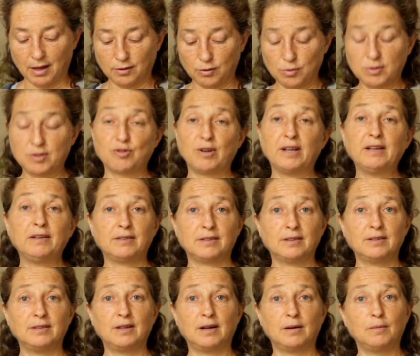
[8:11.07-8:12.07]

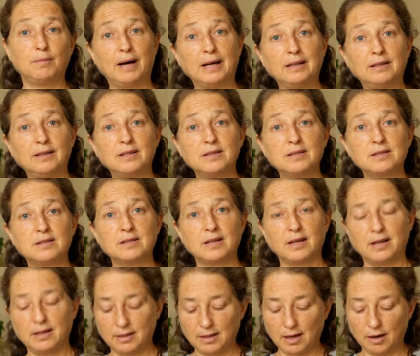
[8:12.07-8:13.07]
strengthen our bodies
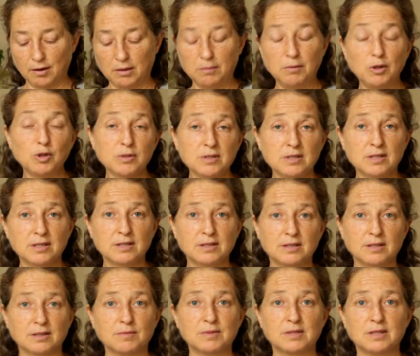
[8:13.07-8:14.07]
and our immune
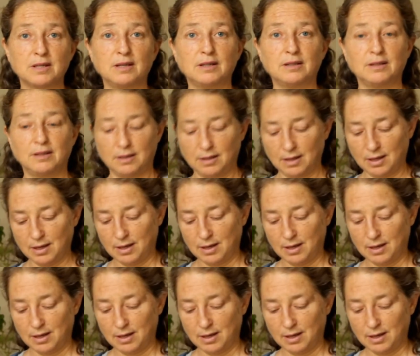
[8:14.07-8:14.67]
systems in